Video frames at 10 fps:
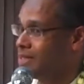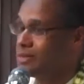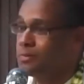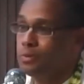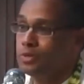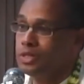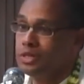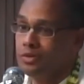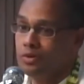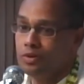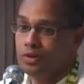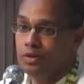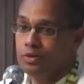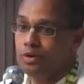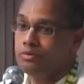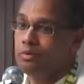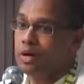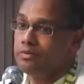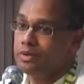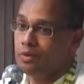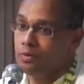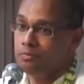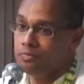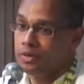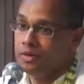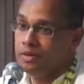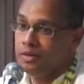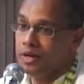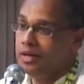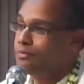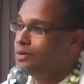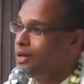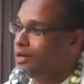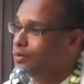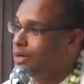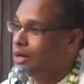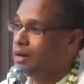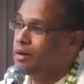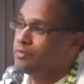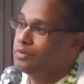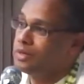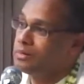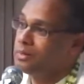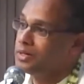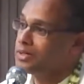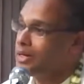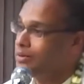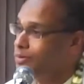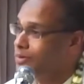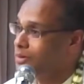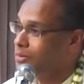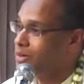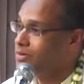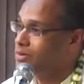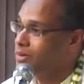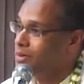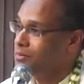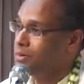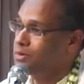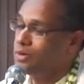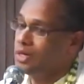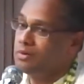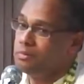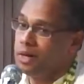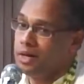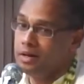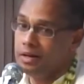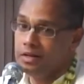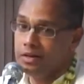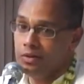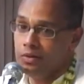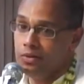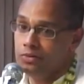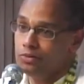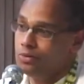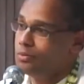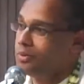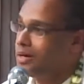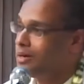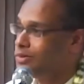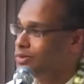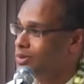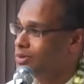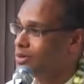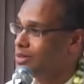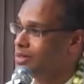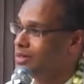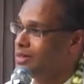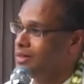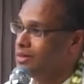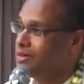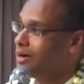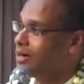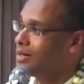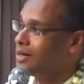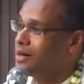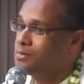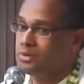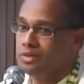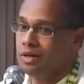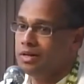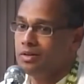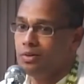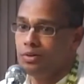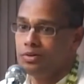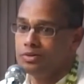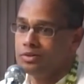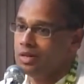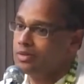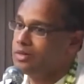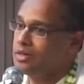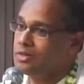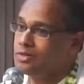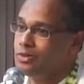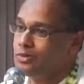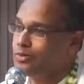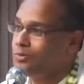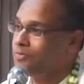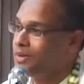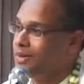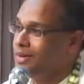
Supposing, you have a wife at home, and every day you tell her, I love you very much, I love you very much. But you never buy her any clothes, you don't buy her jewelry. Diwali comes, Diwali goes, nothing is new.